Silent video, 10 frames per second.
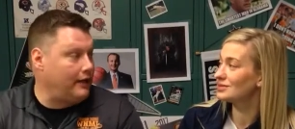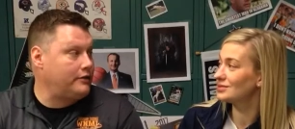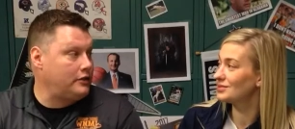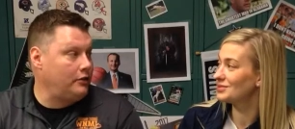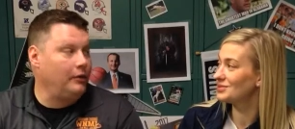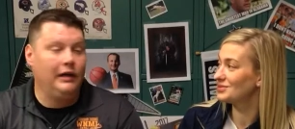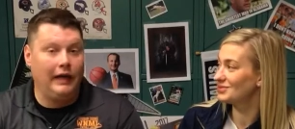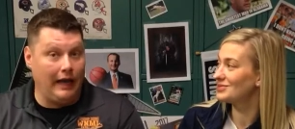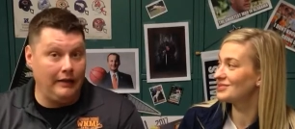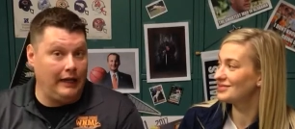Speaker 1: tells you
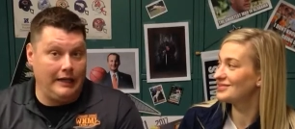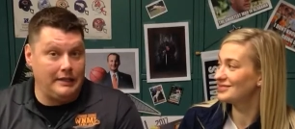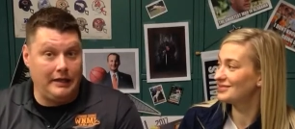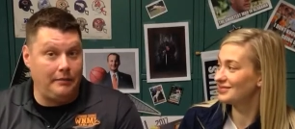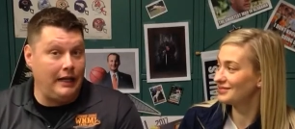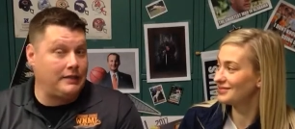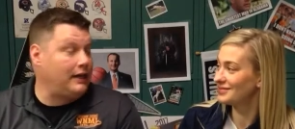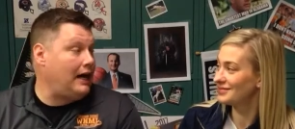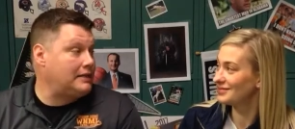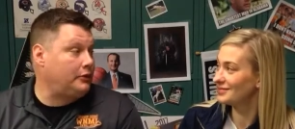and accept that as
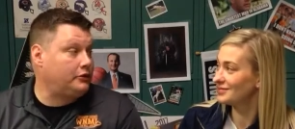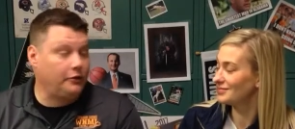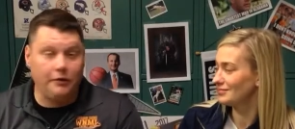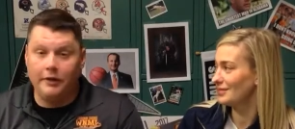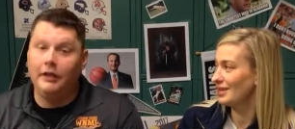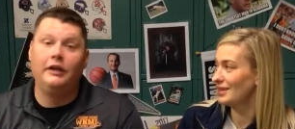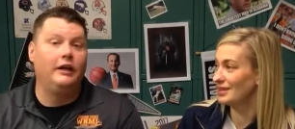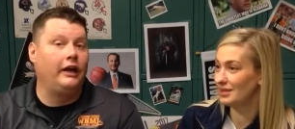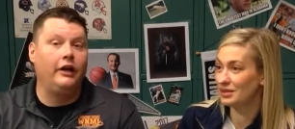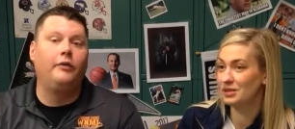gospel truth, yeah,
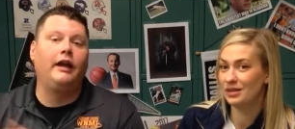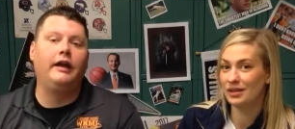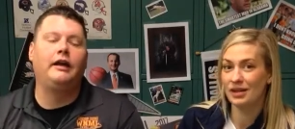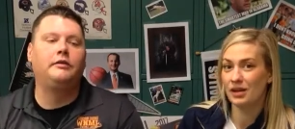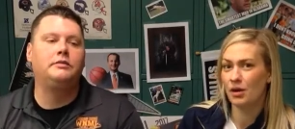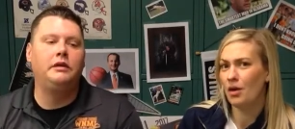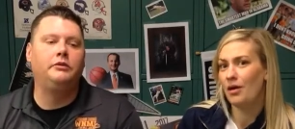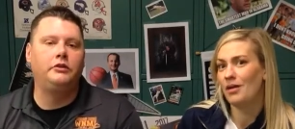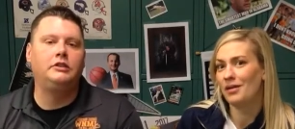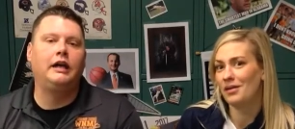yeah go right ahead because people
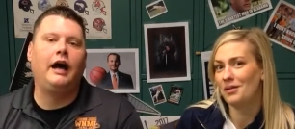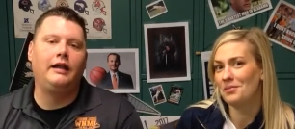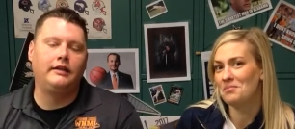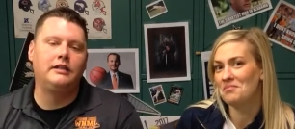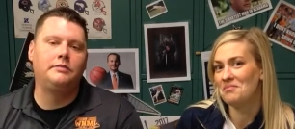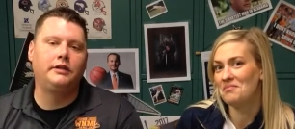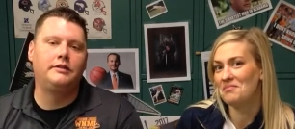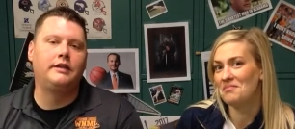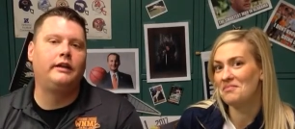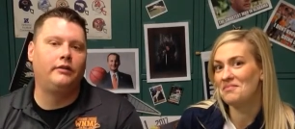usually hide things because
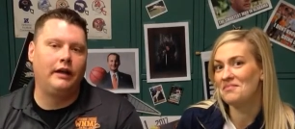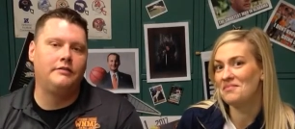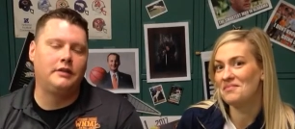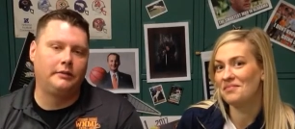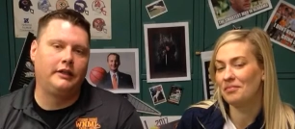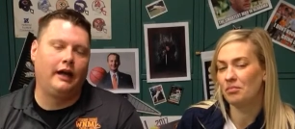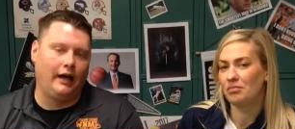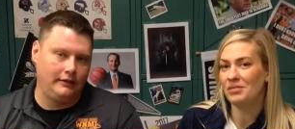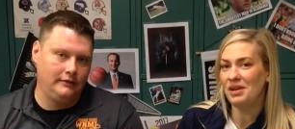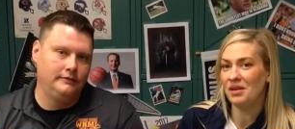they don't have something to hide.
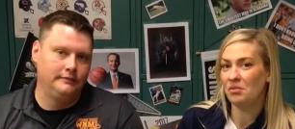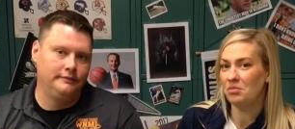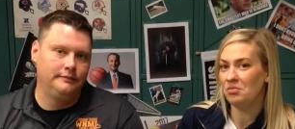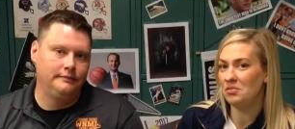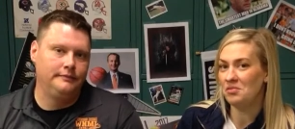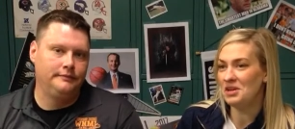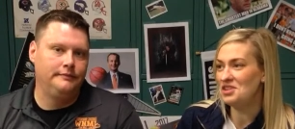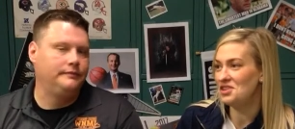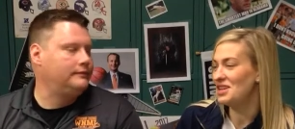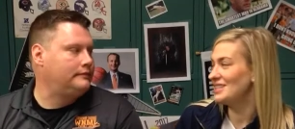
Speaker 2: Yeah, R-
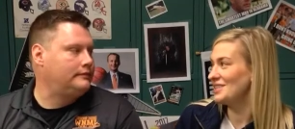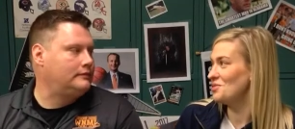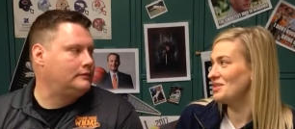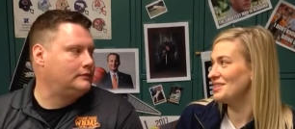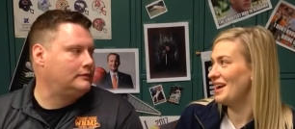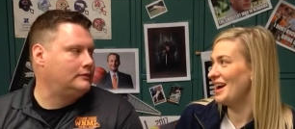Richard Nixon wasn't